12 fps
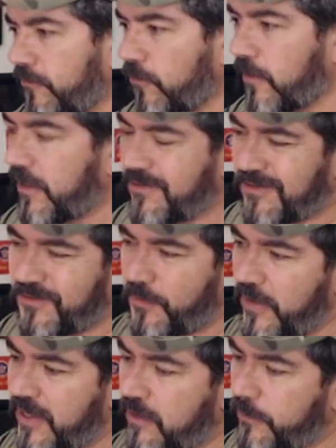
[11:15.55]
for all that. That's a
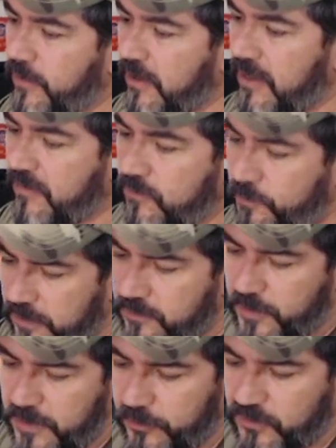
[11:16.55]
pain in the butt. And
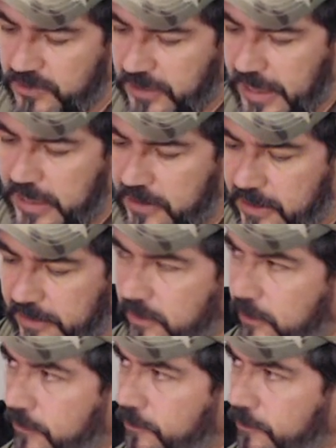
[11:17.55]
but people say that they